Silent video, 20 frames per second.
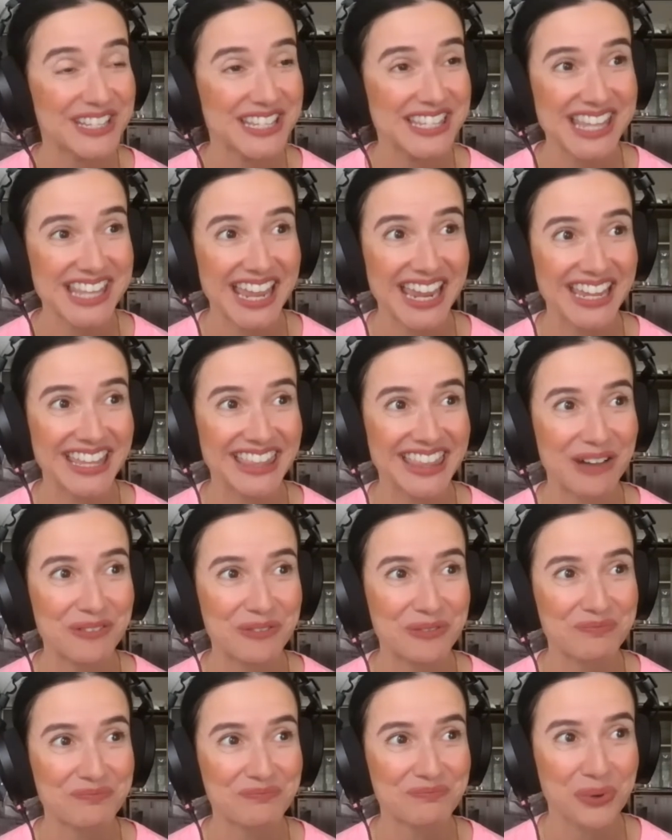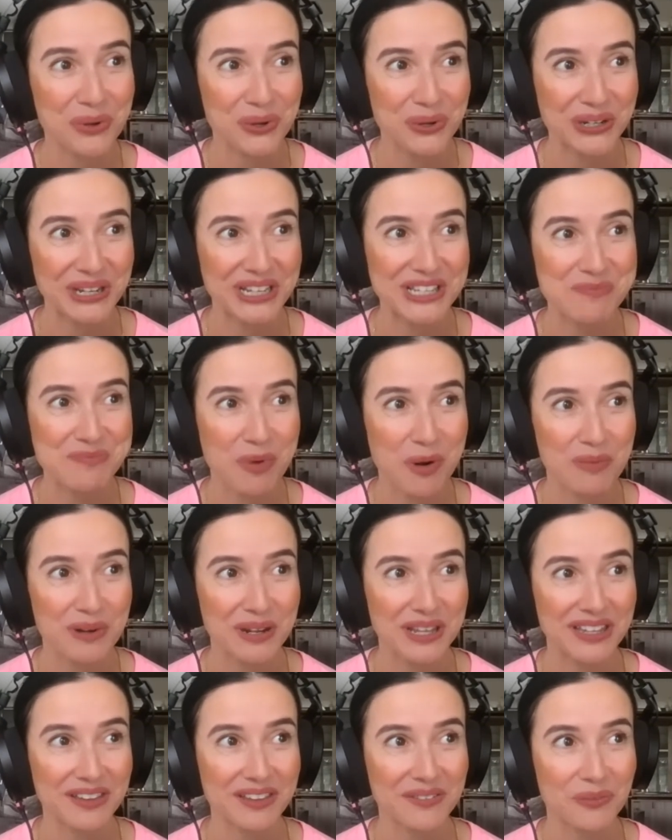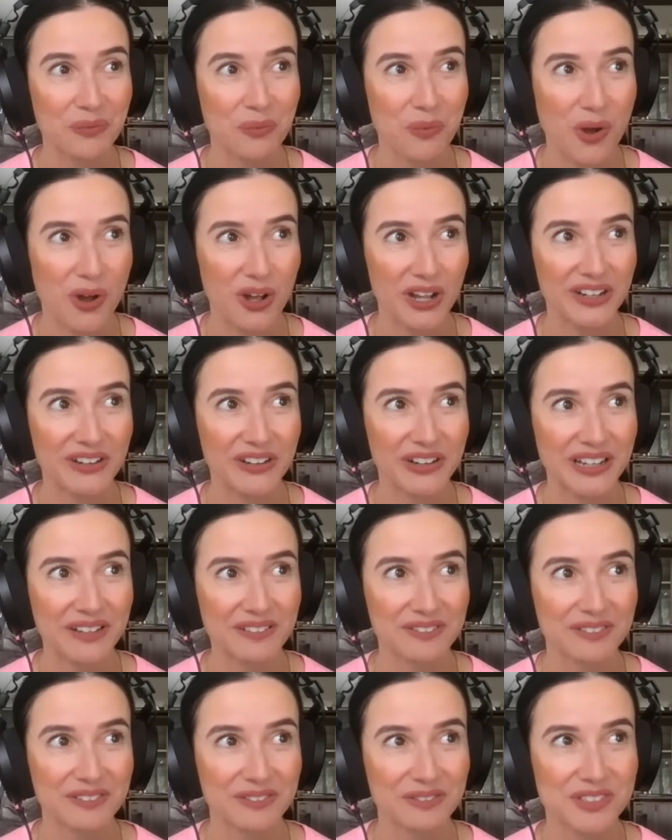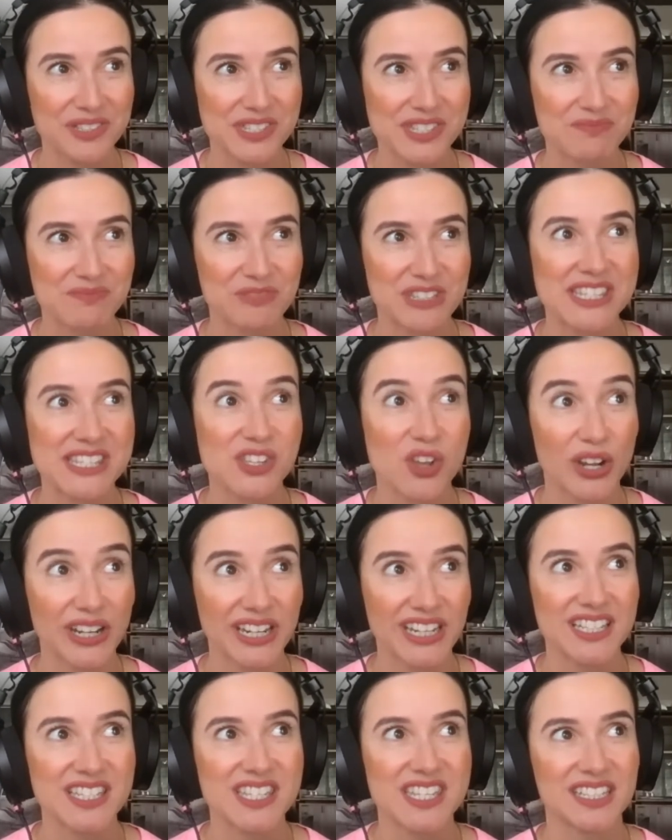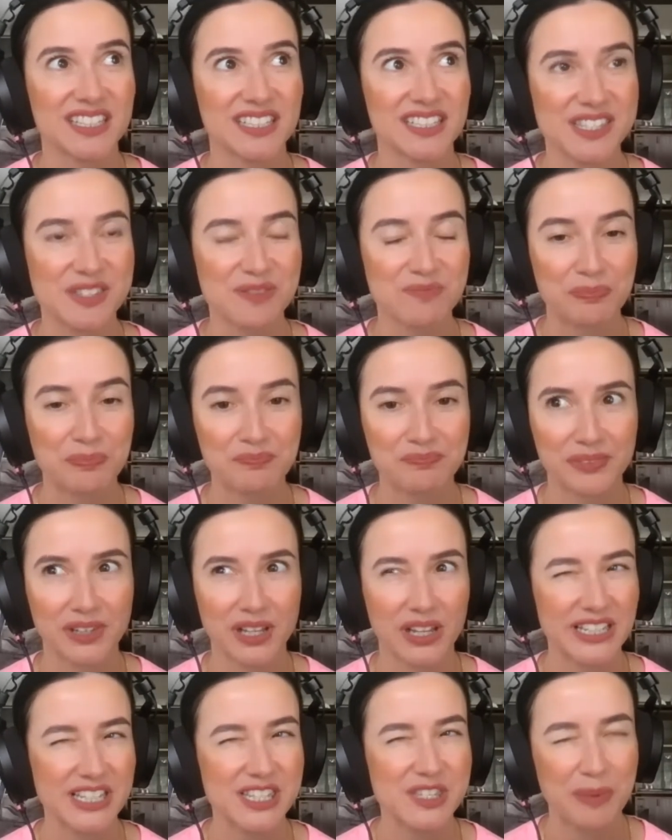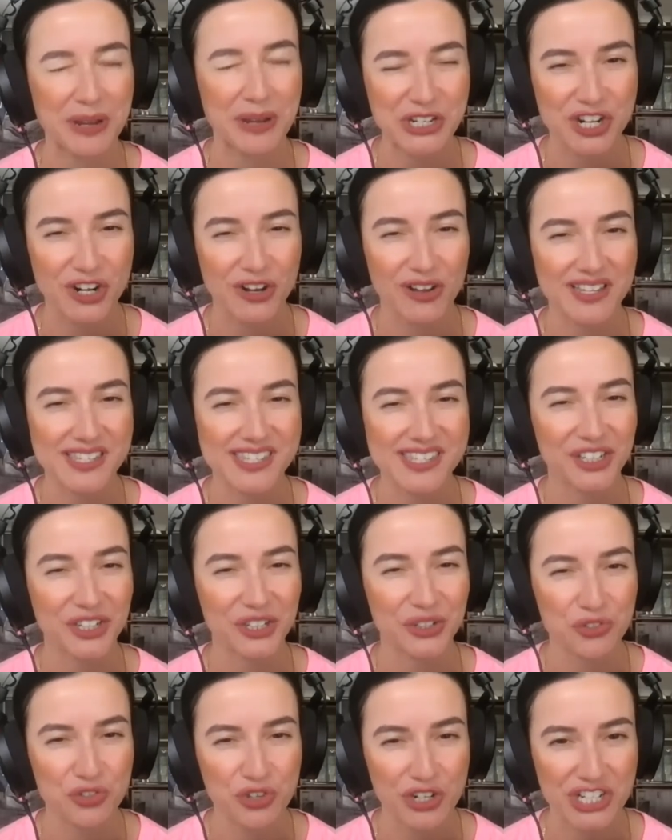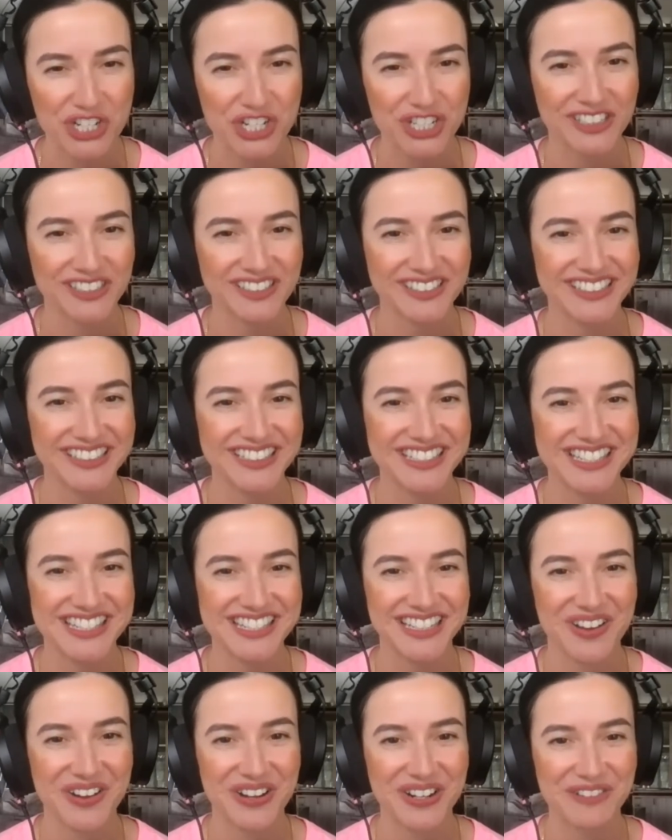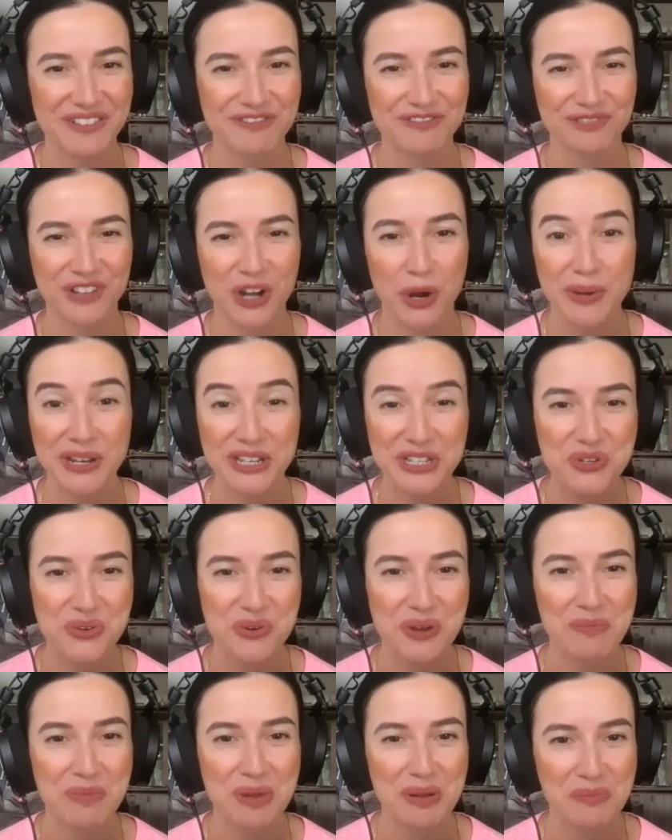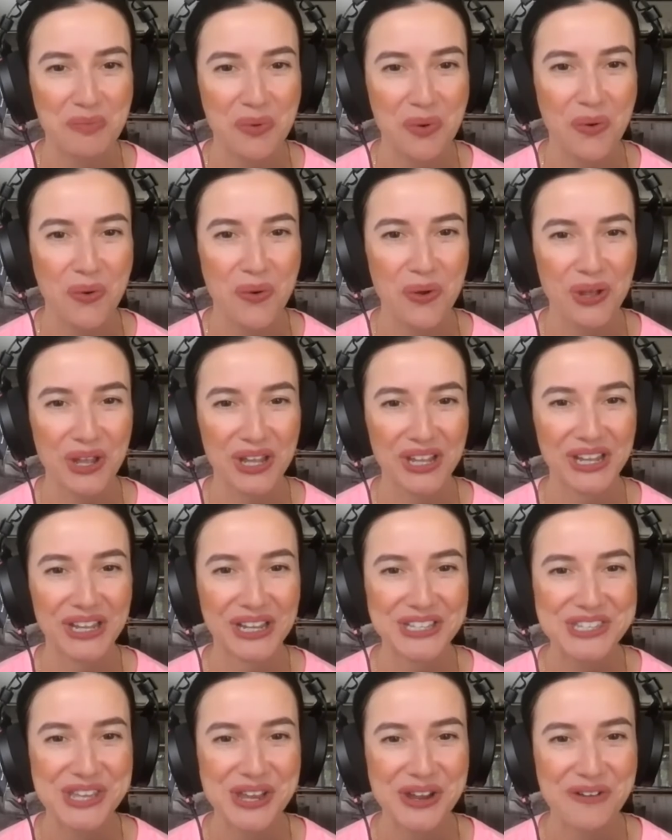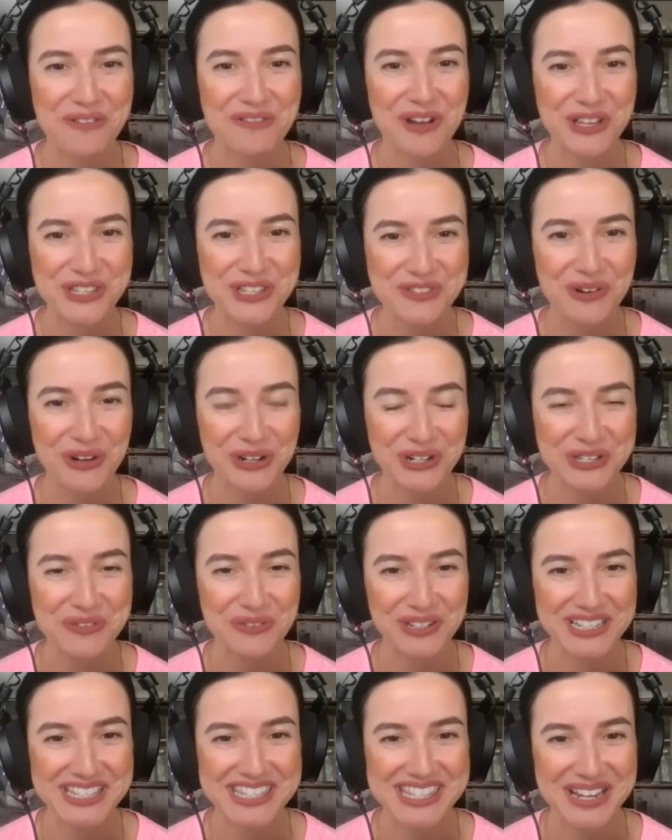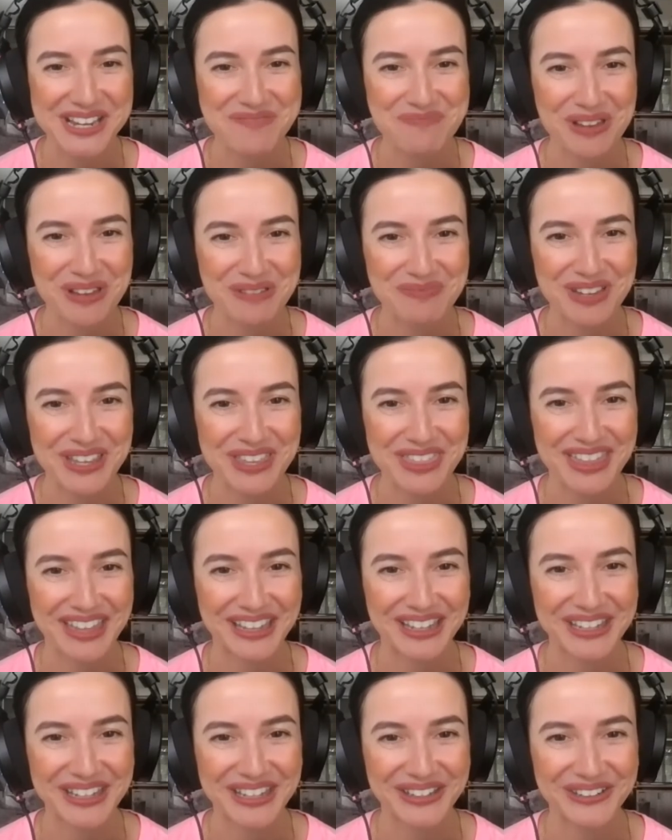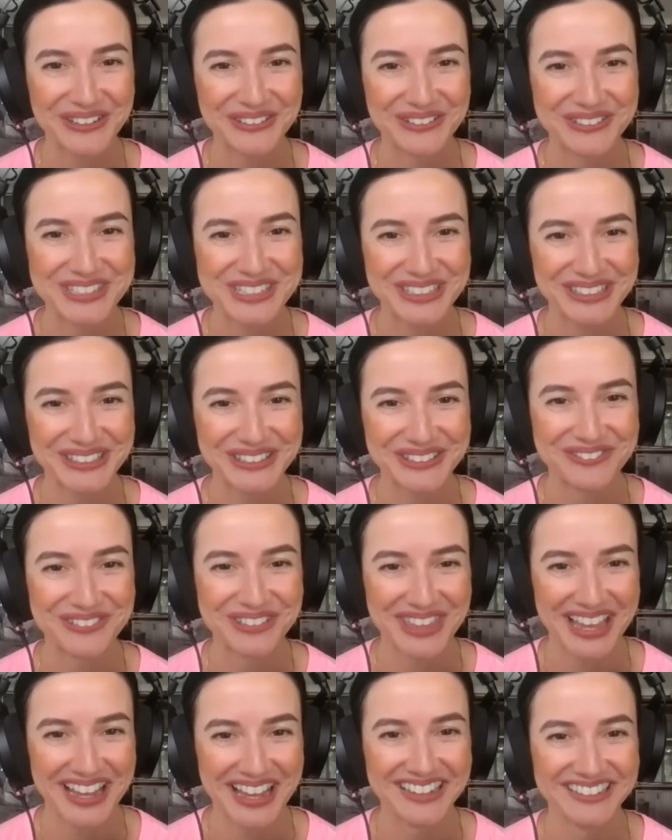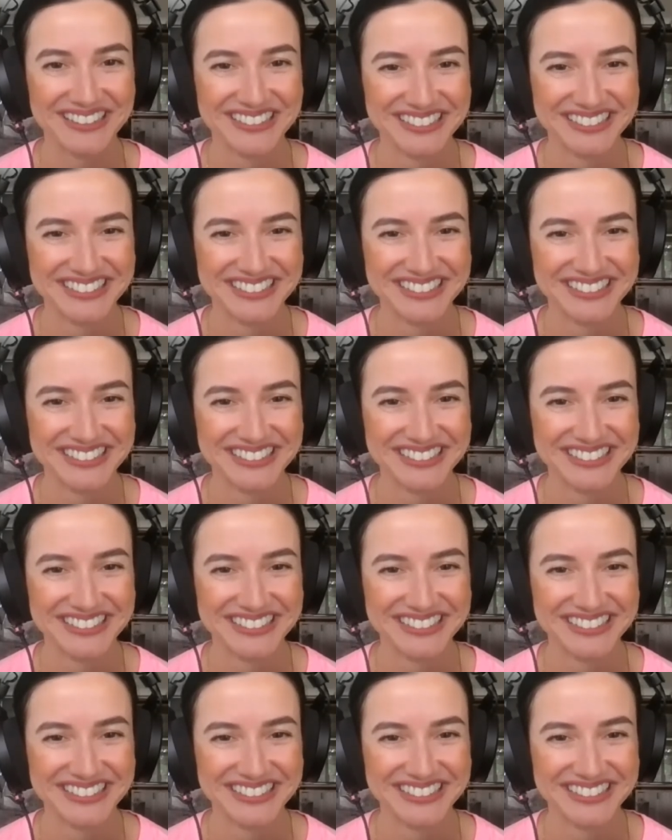to say, that book is probably why I decided to like specialize in nutrition and to kind of go into it a bit more. So, first of all, I just wanted to say a big, big thank you to you for that.